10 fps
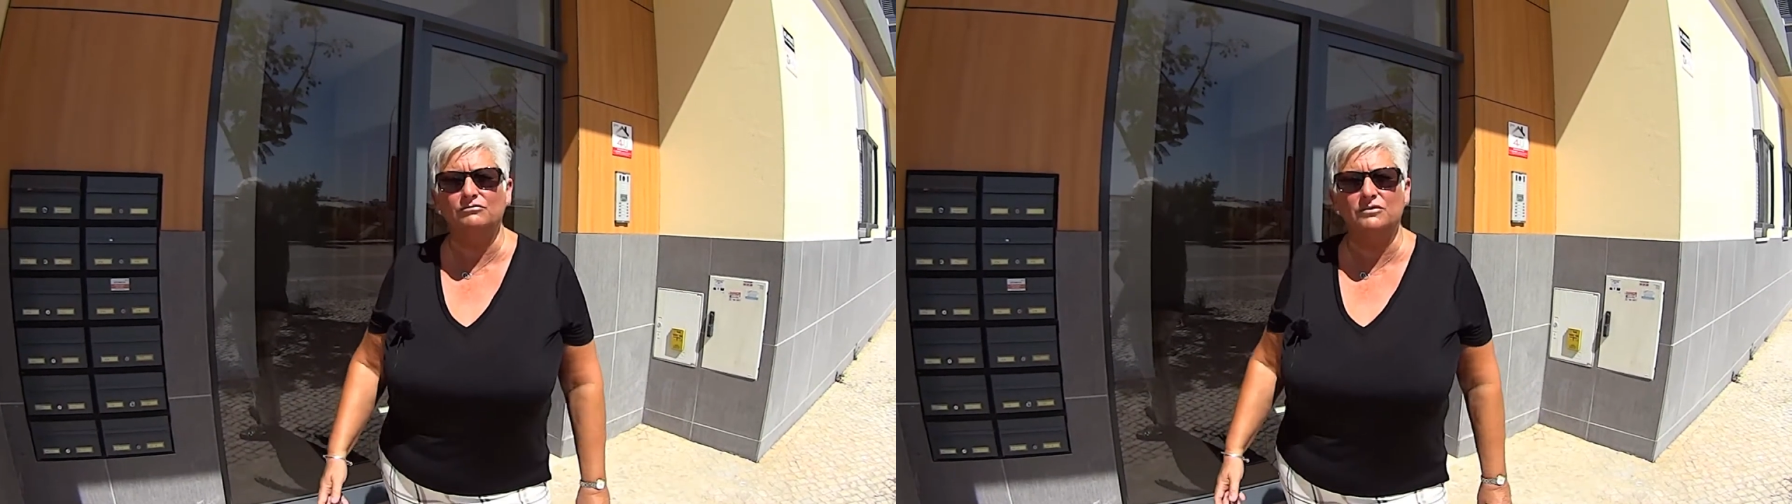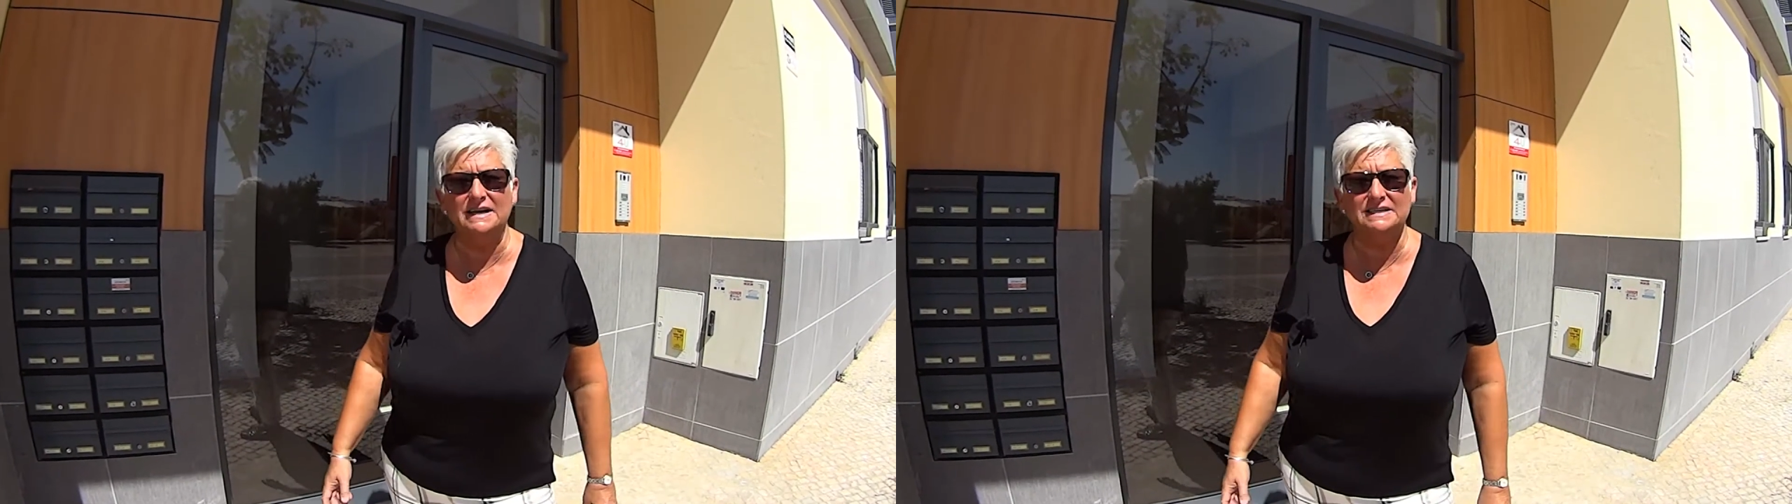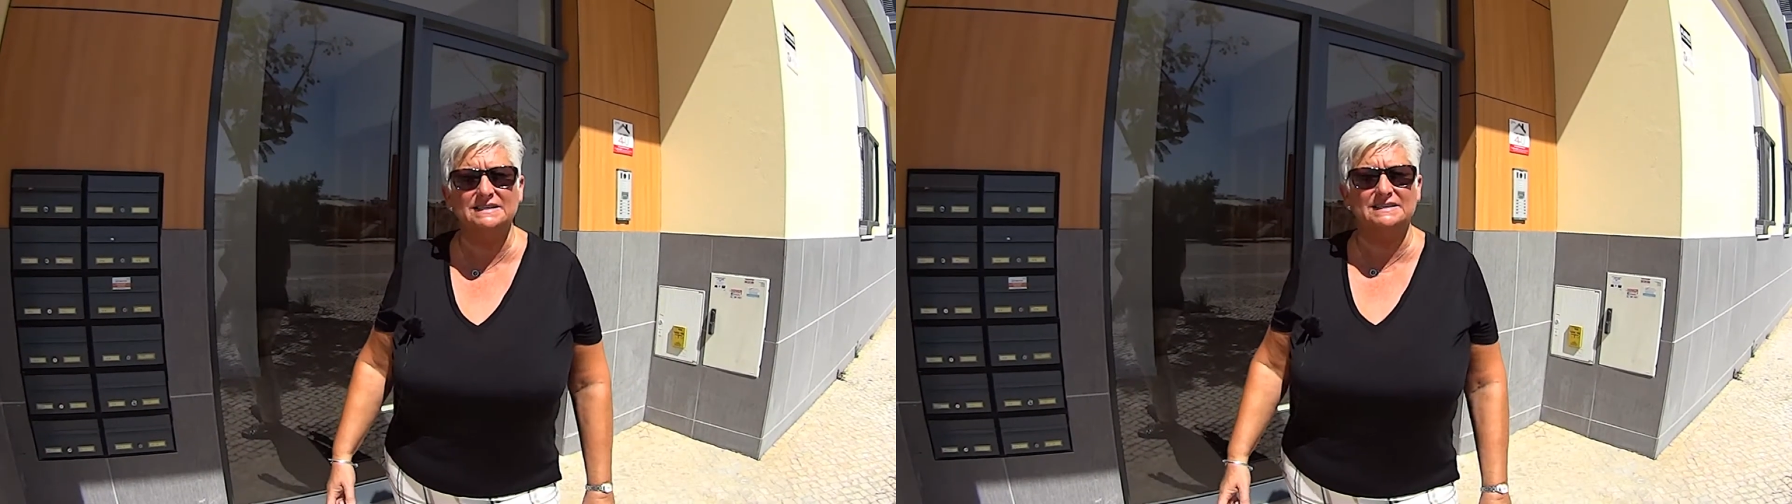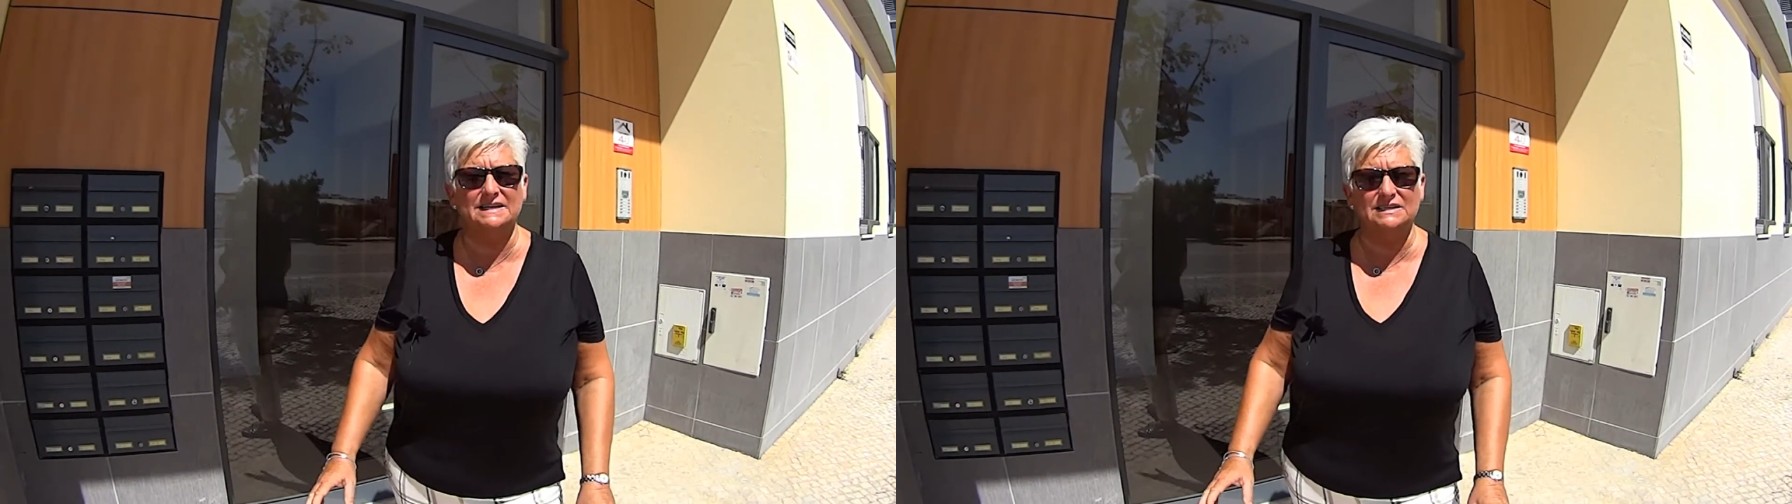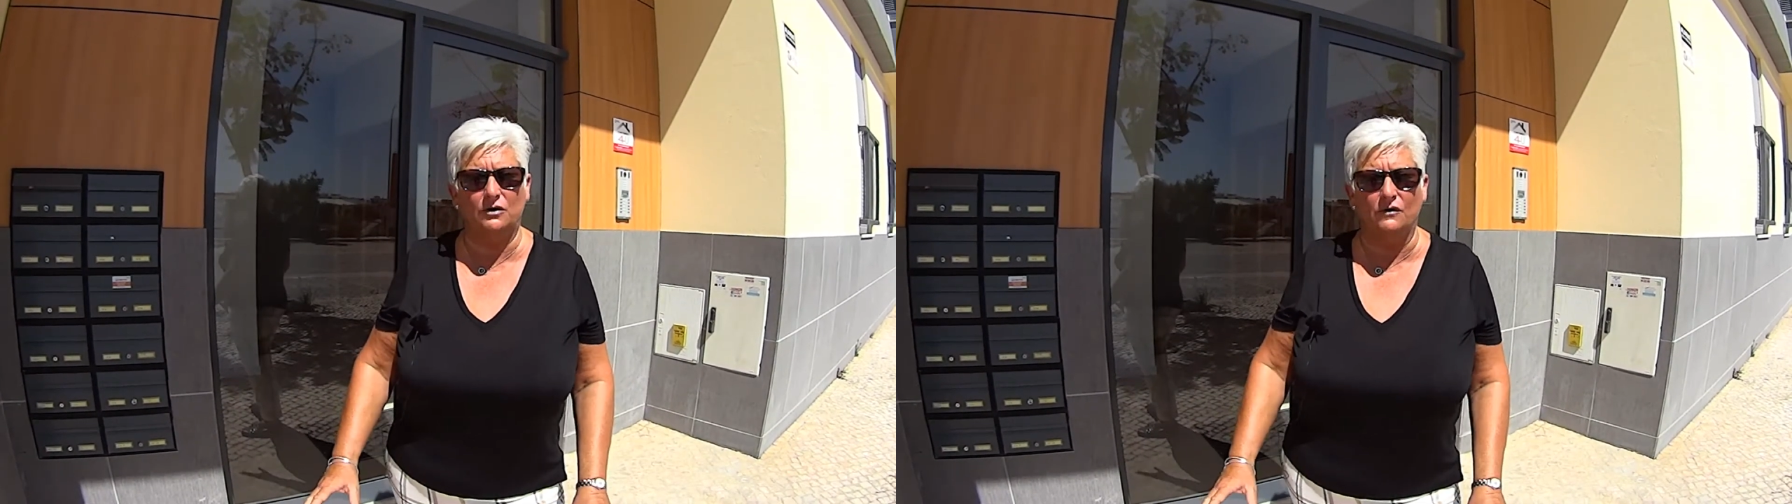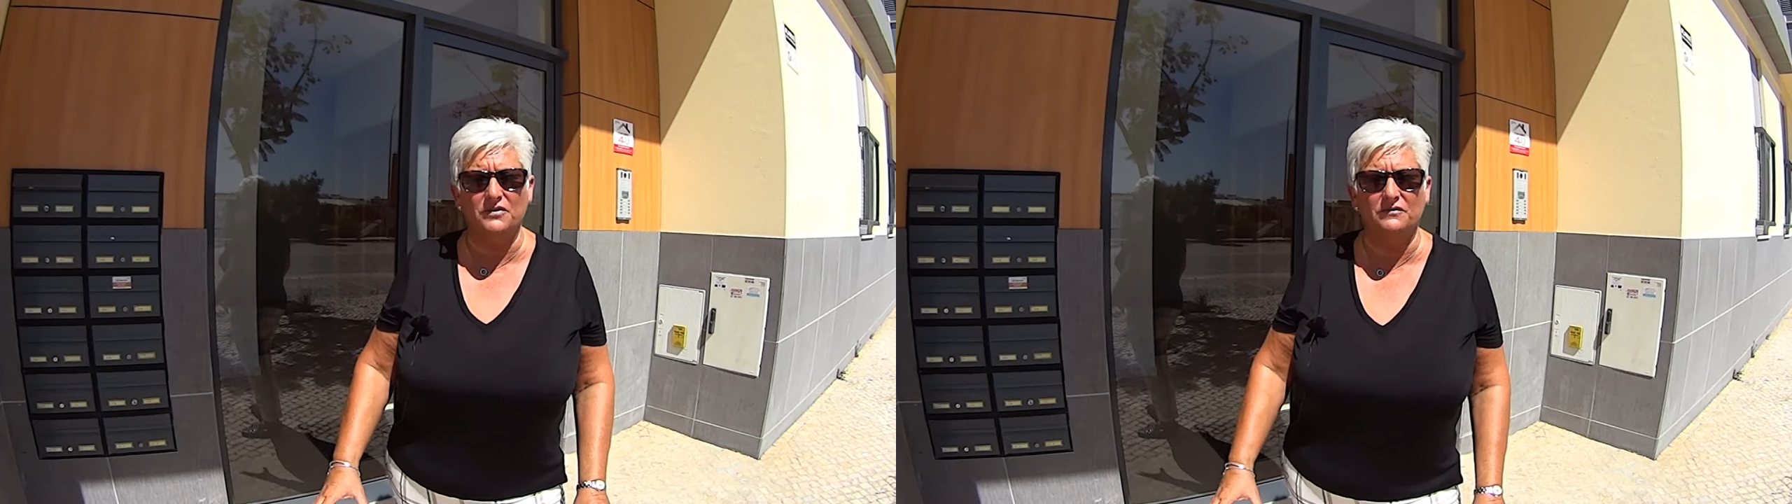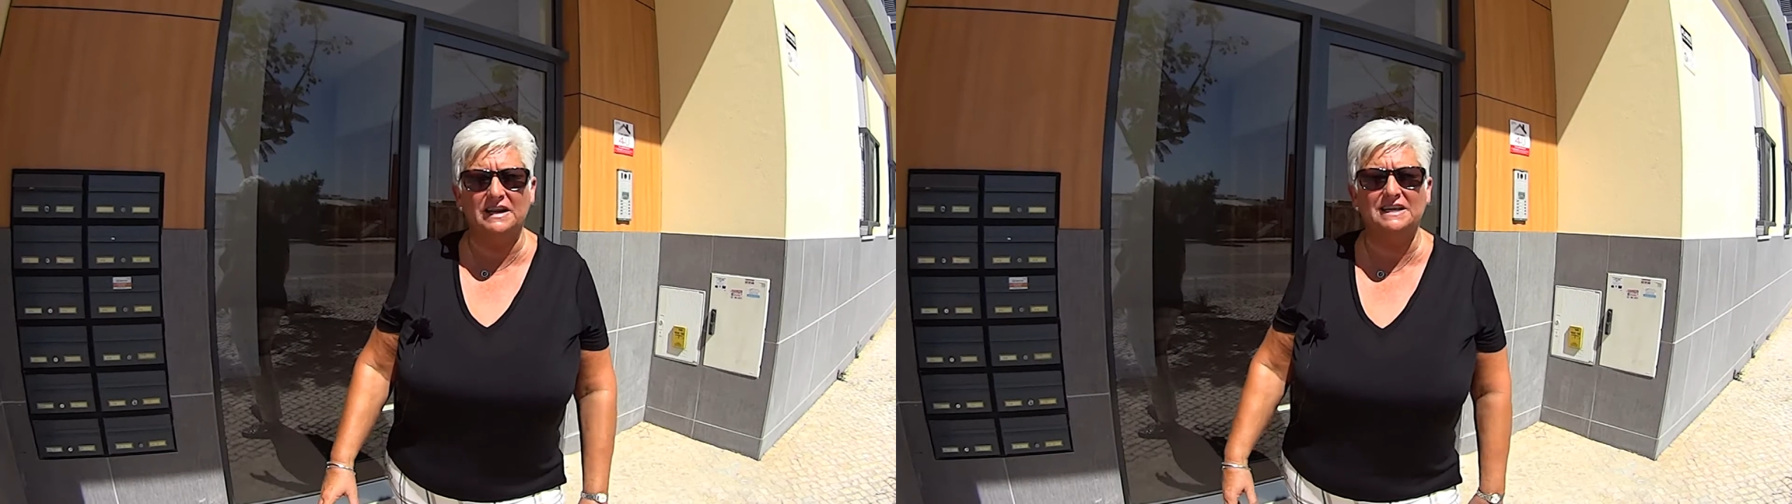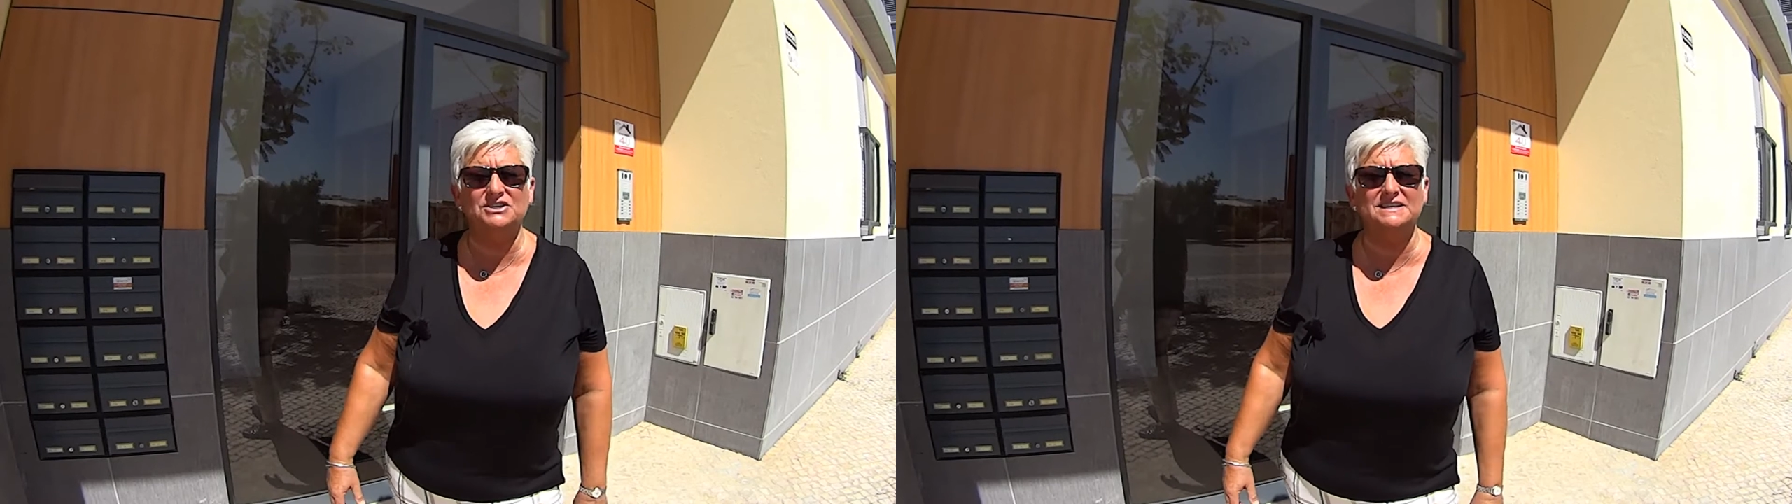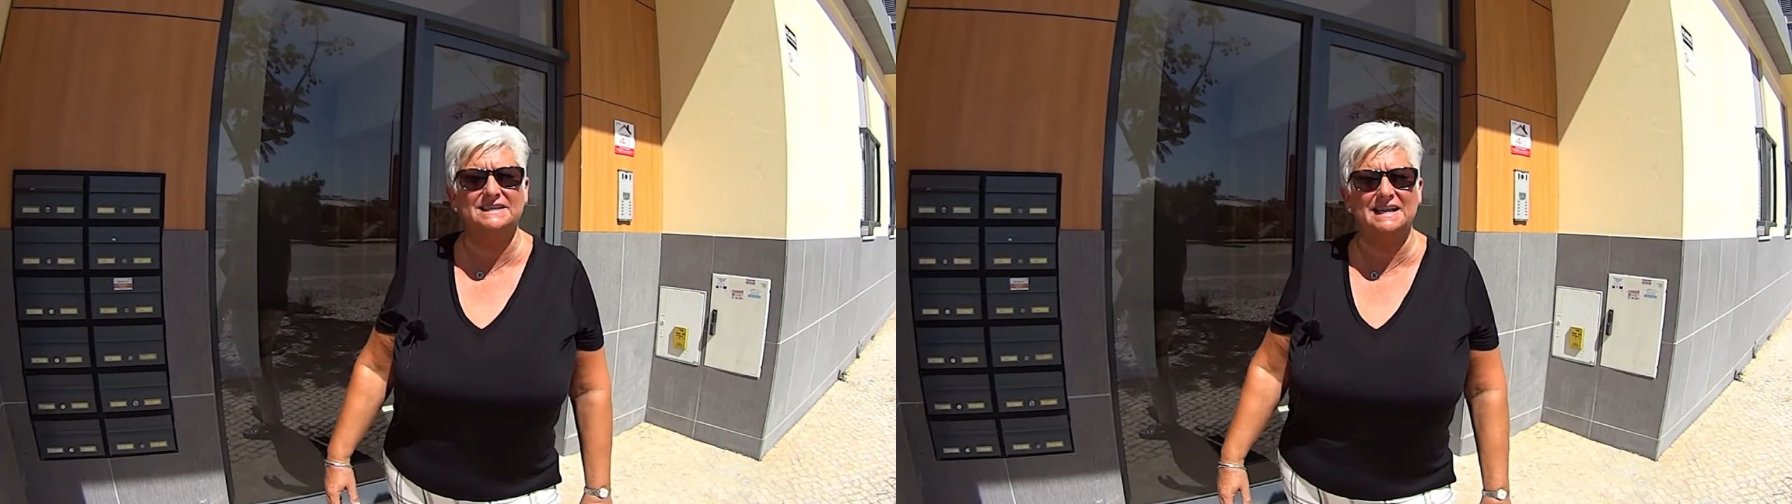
right to the centre of the village is